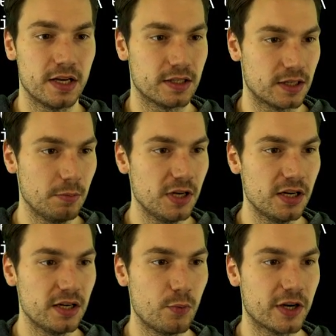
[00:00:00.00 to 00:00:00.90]

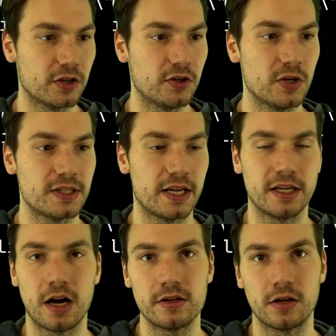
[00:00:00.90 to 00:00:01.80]
Similarly, we could use
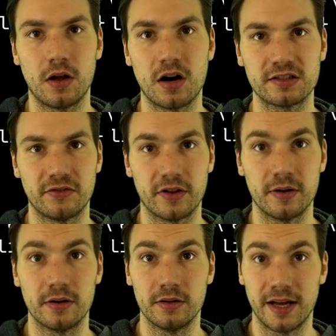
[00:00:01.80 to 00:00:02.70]
any other logs for
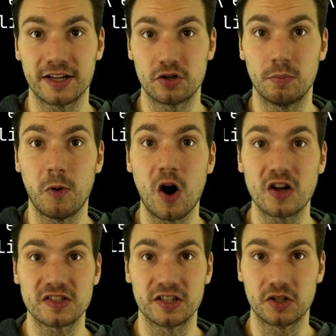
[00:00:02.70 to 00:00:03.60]
the actual
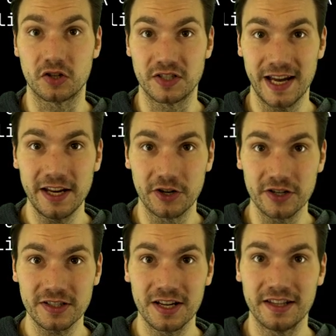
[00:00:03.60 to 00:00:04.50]
pods and
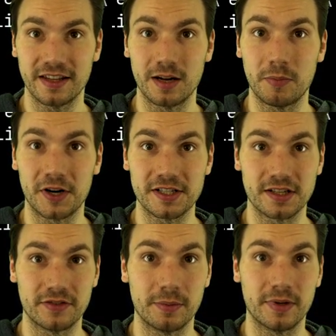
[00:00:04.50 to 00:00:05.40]
containers that are parts
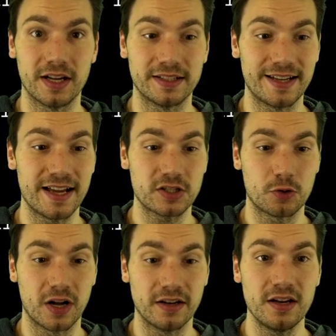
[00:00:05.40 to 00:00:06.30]
of the task
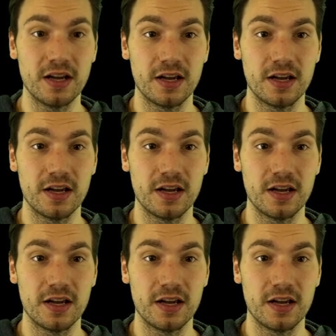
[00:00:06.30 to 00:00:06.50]
run.